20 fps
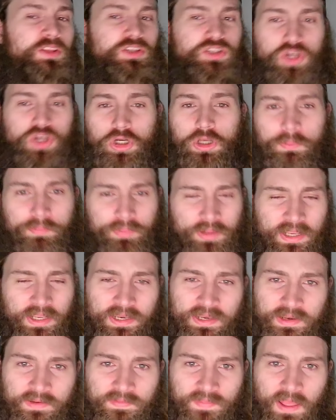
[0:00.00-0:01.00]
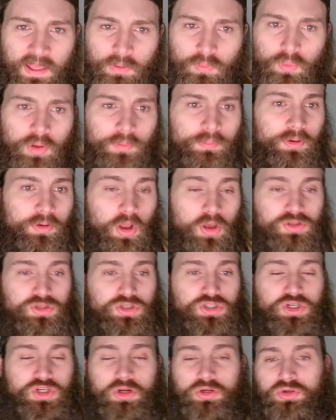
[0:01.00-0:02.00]
Took a beating in that one, but
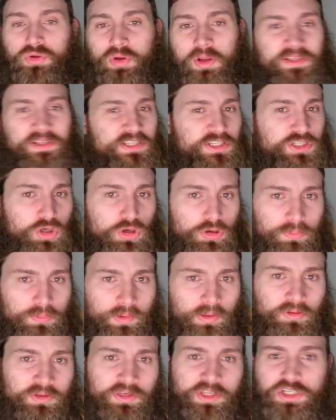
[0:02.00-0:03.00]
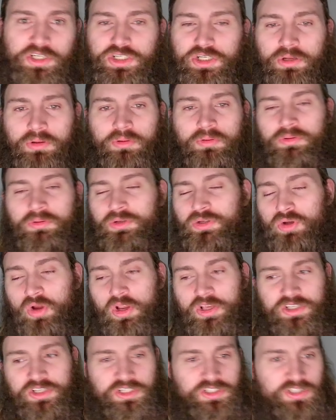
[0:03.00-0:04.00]
also showed crazy durability, showed
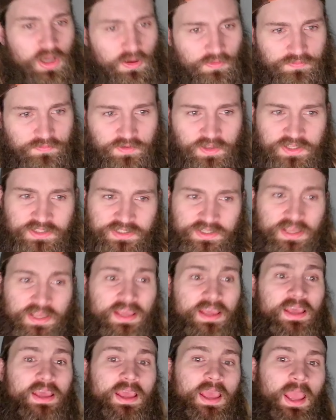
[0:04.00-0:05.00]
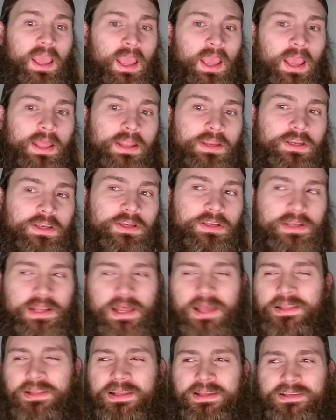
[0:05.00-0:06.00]
crazy toughness, and
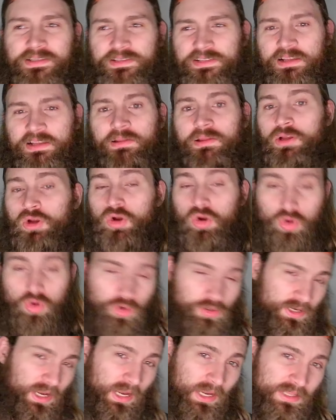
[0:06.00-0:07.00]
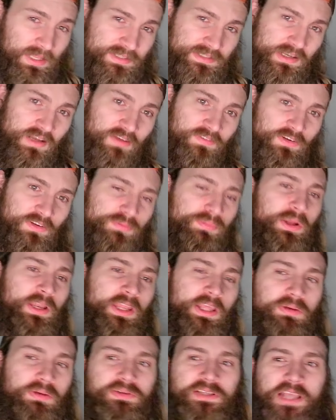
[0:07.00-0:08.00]
not necessarily hurt Danny Silva, but
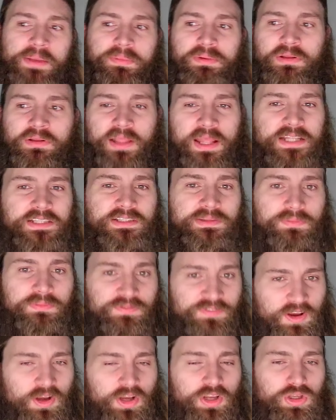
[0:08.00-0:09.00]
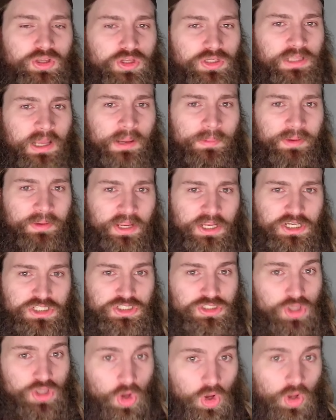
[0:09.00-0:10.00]
he was able to land some very good
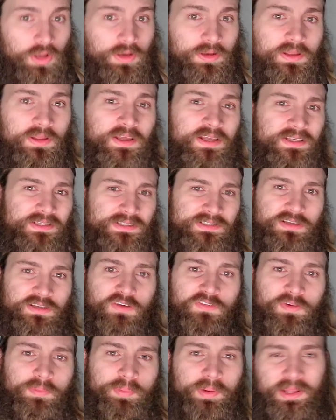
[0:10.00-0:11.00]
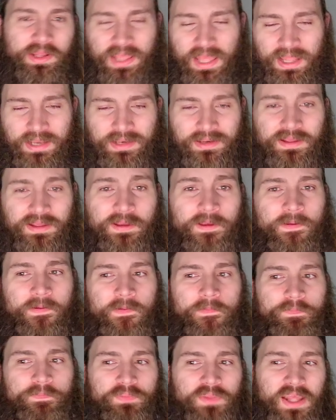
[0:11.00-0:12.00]
combinations on Silva. But again,
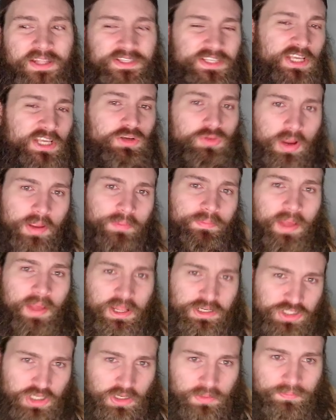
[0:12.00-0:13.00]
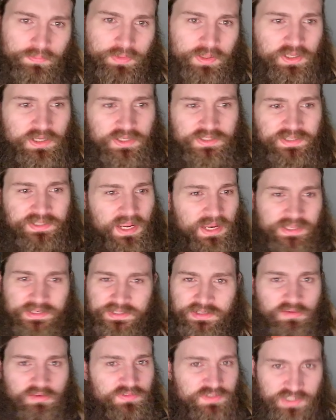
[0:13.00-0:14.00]
it's a great matchup because Danny
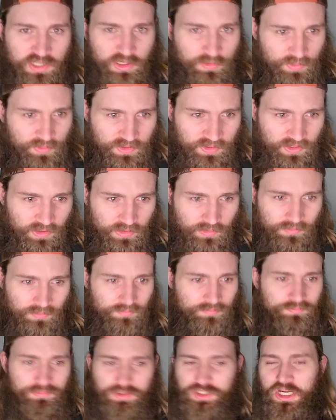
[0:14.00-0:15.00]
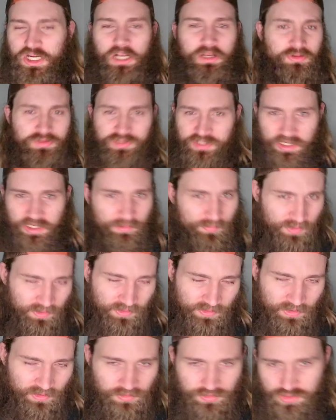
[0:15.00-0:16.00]
Silva is going to be there, Pacheco's going to be
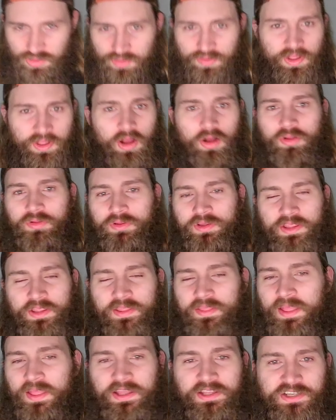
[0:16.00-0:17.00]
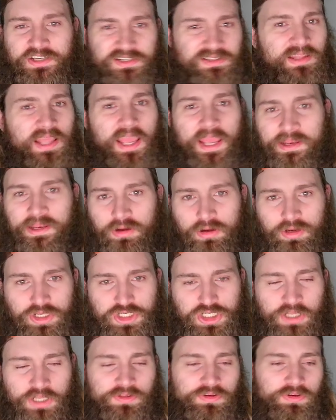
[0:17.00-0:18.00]
there, so they can just land on
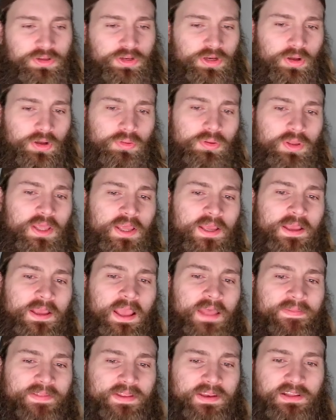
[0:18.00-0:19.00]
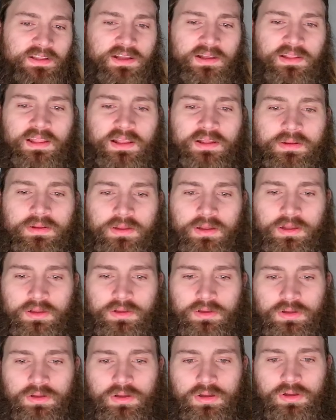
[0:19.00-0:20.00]
each other, you know. And then
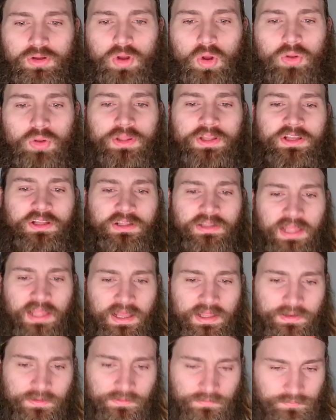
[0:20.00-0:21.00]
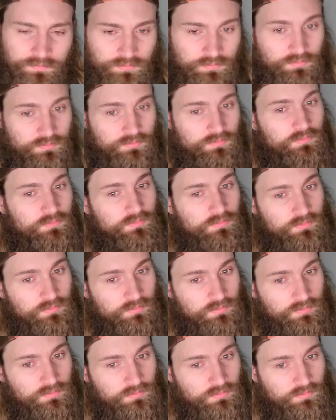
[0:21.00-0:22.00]
Caolán,
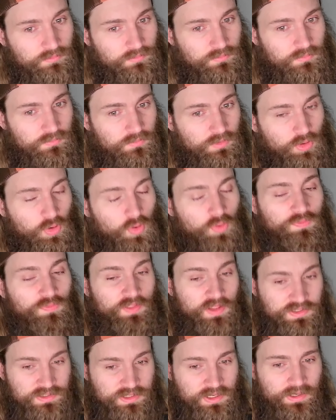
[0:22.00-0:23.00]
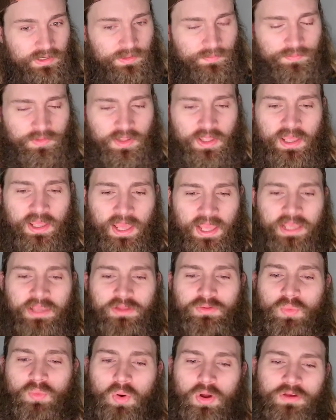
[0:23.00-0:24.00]
hopefully that's not it.
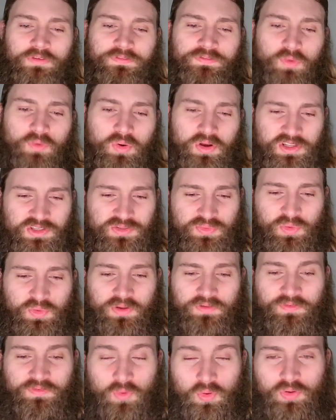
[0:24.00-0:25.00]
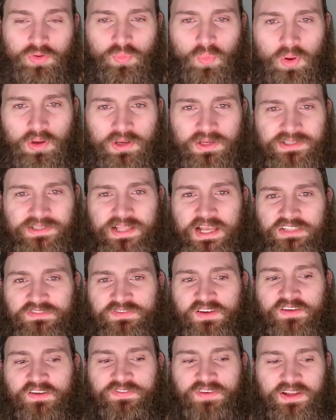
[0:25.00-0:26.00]
8-1, 4-1 his last
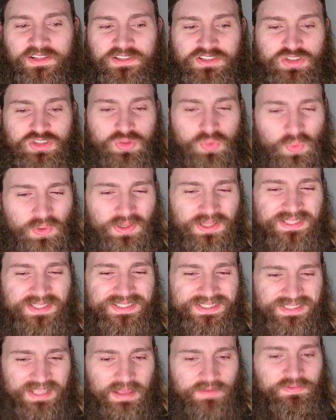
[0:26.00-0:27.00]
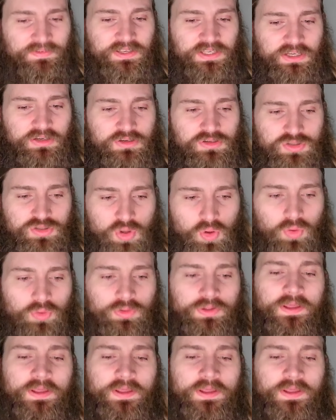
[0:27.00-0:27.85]
5 fights. 27 years old,